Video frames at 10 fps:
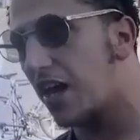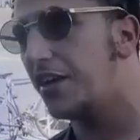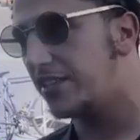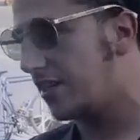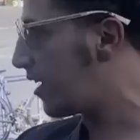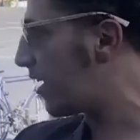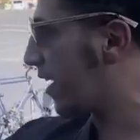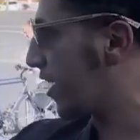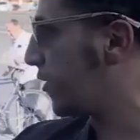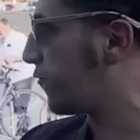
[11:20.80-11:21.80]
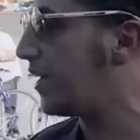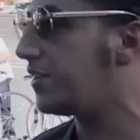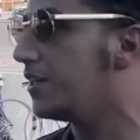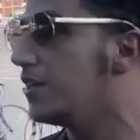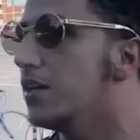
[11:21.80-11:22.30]
and his Khidr friend,
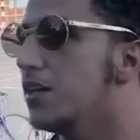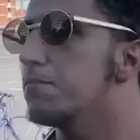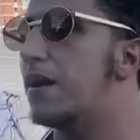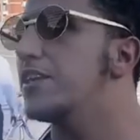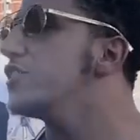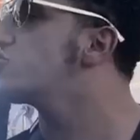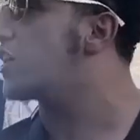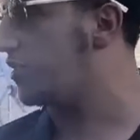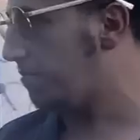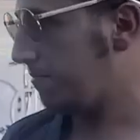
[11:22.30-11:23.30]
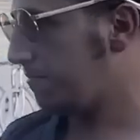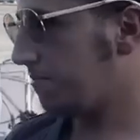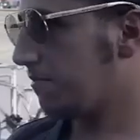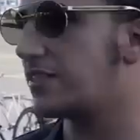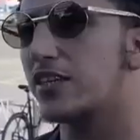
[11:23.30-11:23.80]
but they didn't charge them.
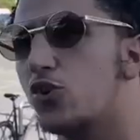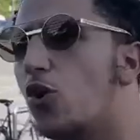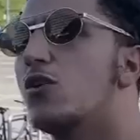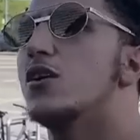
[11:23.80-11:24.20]
They said, you know,